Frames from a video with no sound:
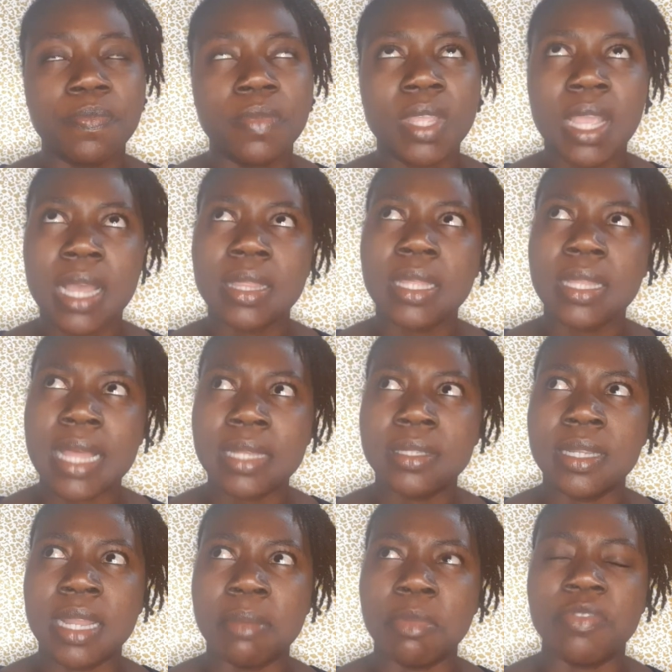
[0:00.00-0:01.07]
I think that's
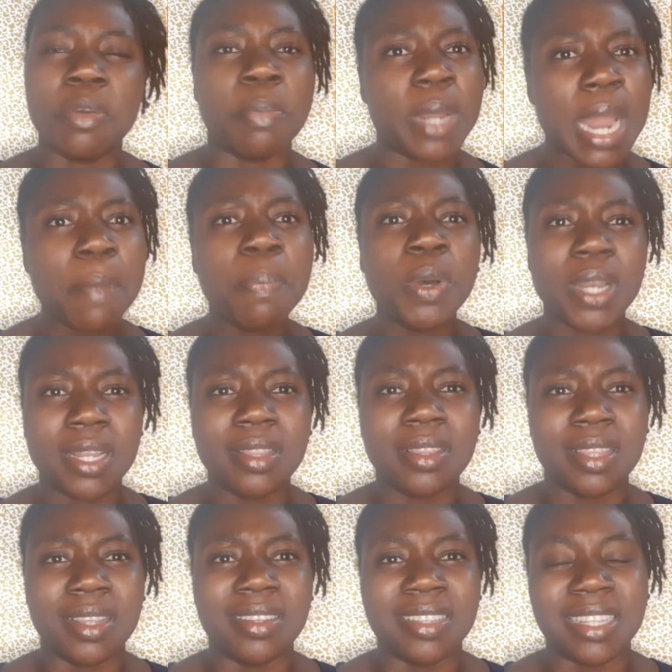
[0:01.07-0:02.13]
the name of it. But I'll put
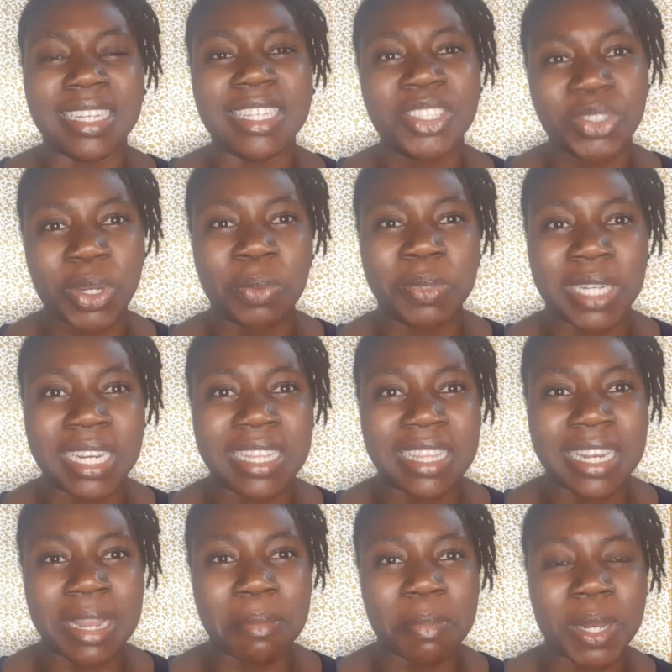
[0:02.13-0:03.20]
the description in
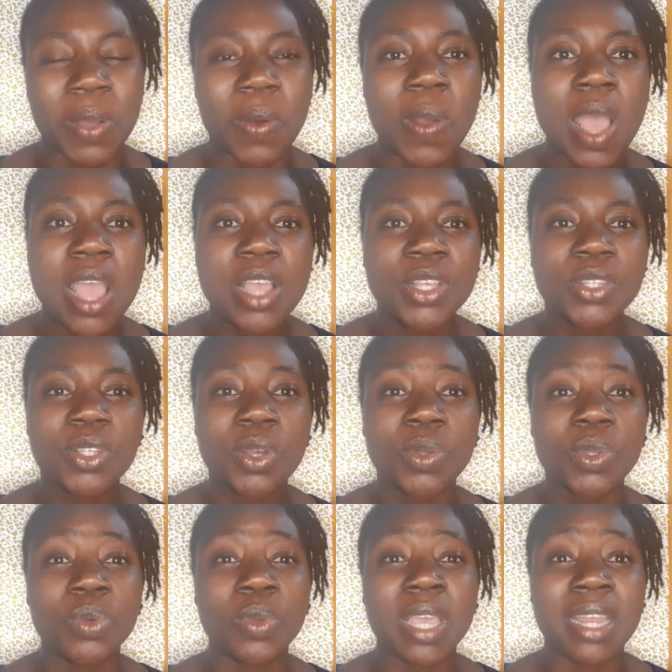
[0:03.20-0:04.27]
the link below so
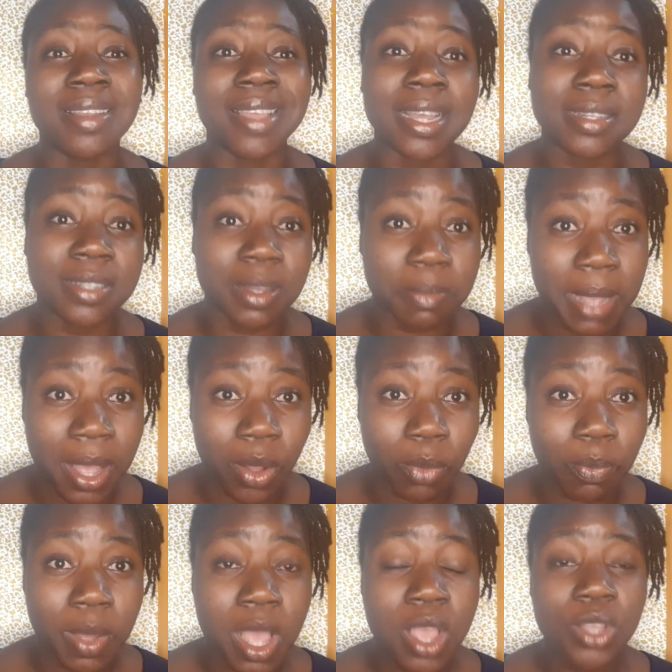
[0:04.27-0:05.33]
you can get some
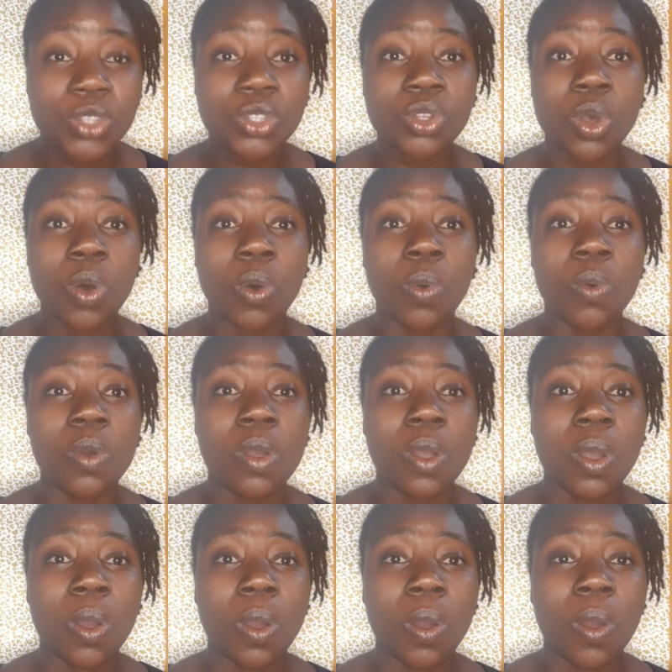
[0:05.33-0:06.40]
help. So
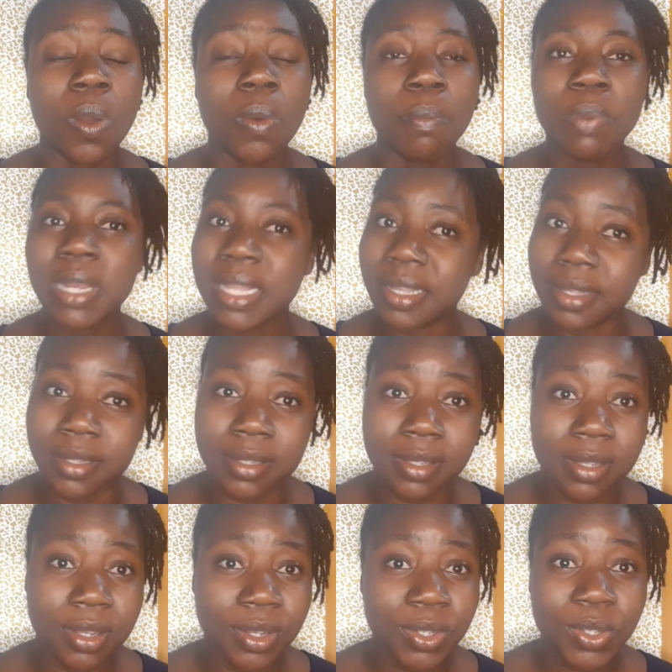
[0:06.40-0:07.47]

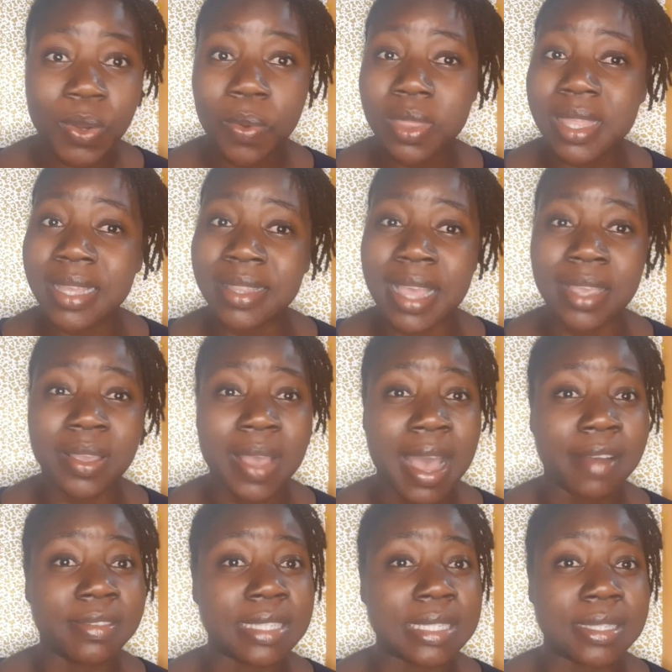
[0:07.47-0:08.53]
please don't think that you
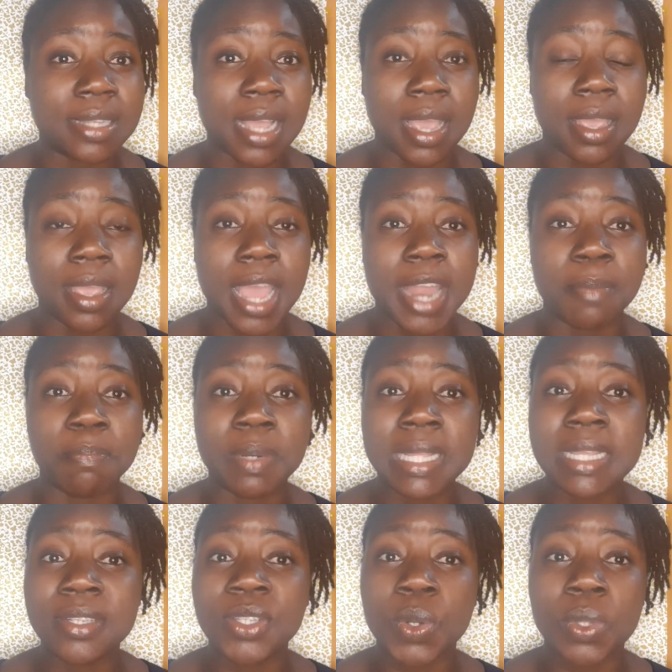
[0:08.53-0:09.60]
have to stay, and
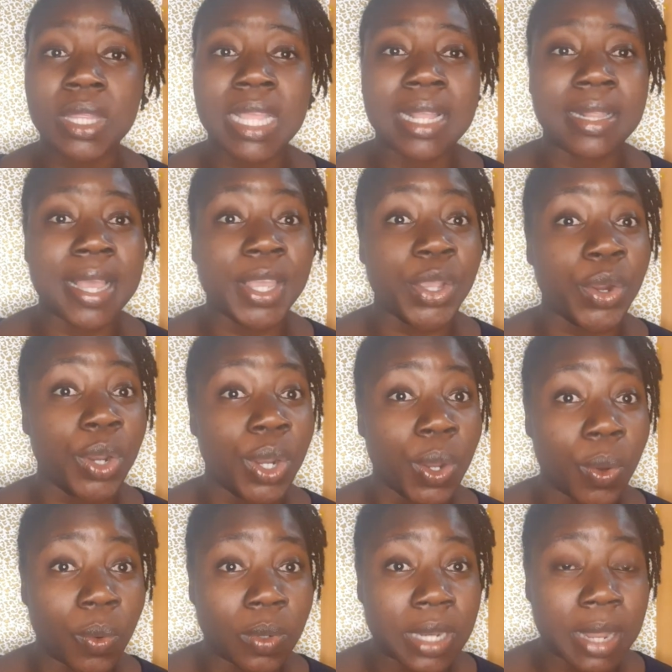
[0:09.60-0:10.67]
please don't think that you're
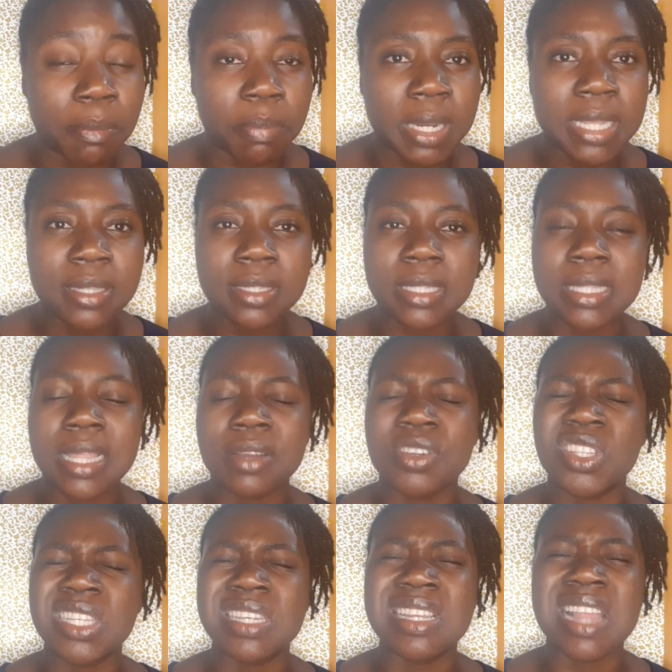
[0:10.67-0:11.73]
alone, and please,
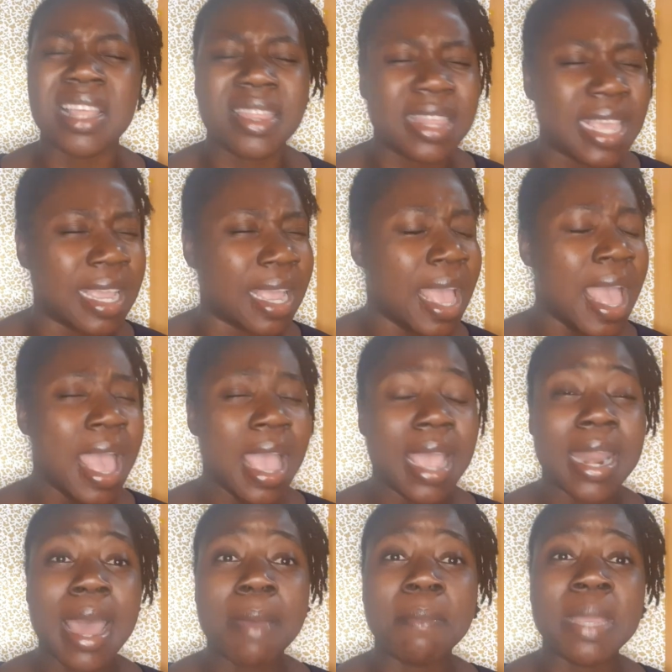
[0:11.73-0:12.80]
there's nothing,
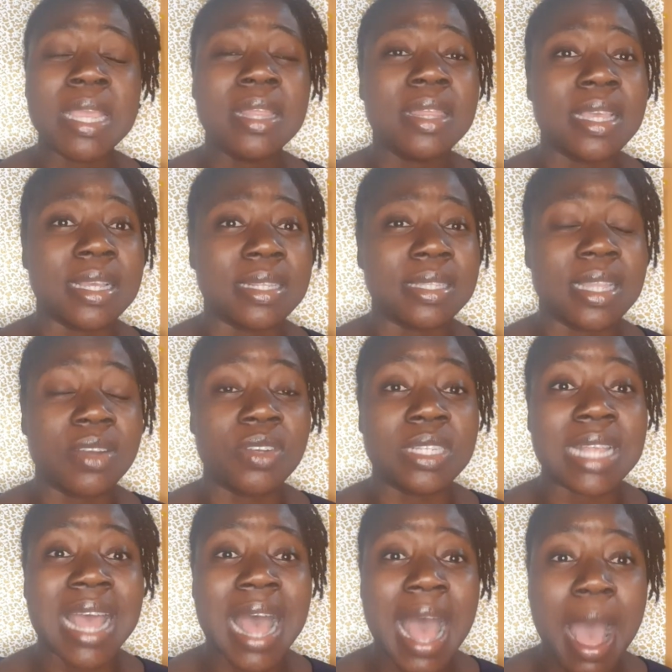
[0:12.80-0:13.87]
and I mean this, there
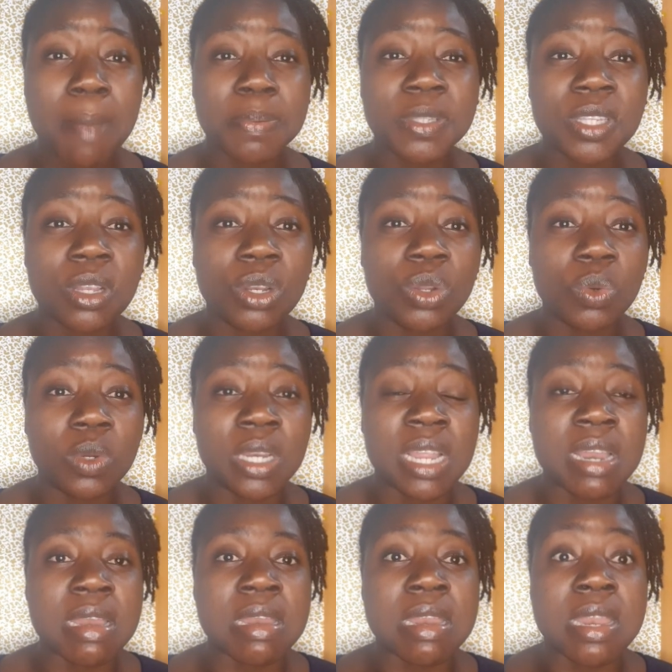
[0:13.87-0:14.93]
is absolutely
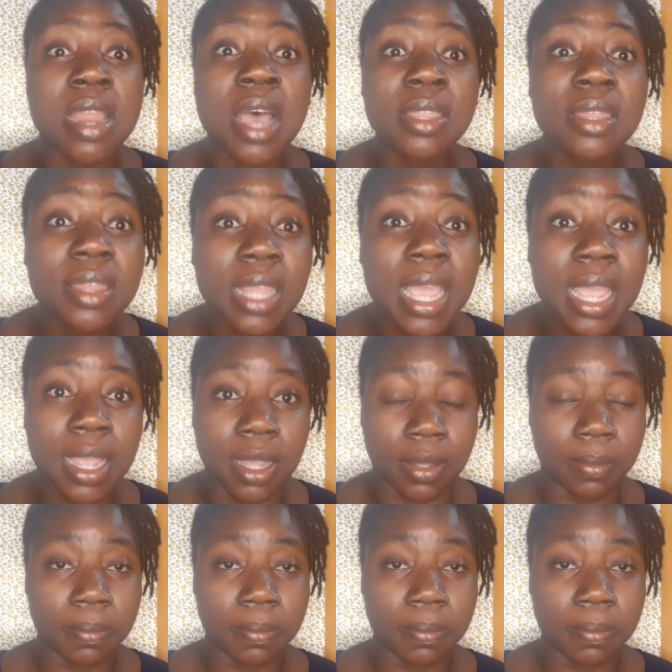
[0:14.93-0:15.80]
nothing